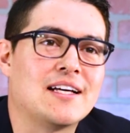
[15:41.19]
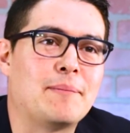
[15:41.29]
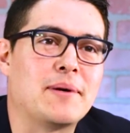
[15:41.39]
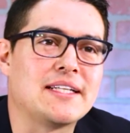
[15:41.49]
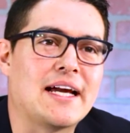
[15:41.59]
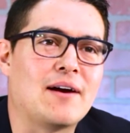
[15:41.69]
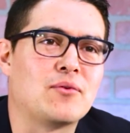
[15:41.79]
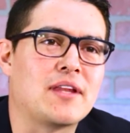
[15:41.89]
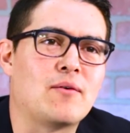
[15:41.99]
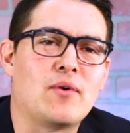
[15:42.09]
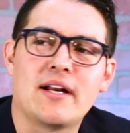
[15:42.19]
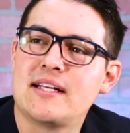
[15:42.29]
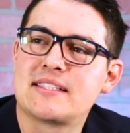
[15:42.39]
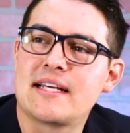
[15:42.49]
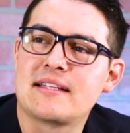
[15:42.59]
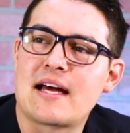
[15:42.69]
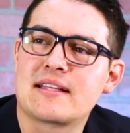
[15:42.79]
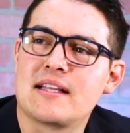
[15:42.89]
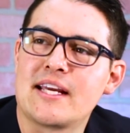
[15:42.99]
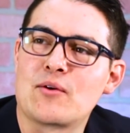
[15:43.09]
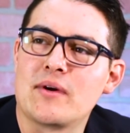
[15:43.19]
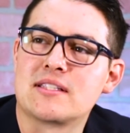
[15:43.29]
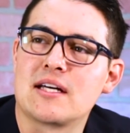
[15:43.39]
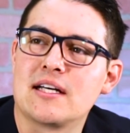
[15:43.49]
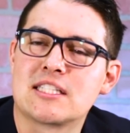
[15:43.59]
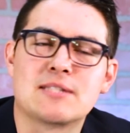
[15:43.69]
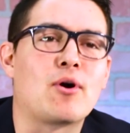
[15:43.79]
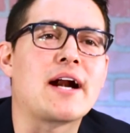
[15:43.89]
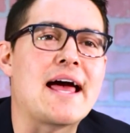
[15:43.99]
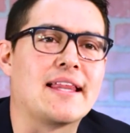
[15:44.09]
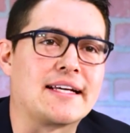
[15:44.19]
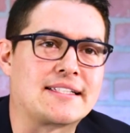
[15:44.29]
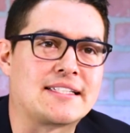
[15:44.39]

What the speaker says: But yeah, what did he say? Not delinquents, smart Alex.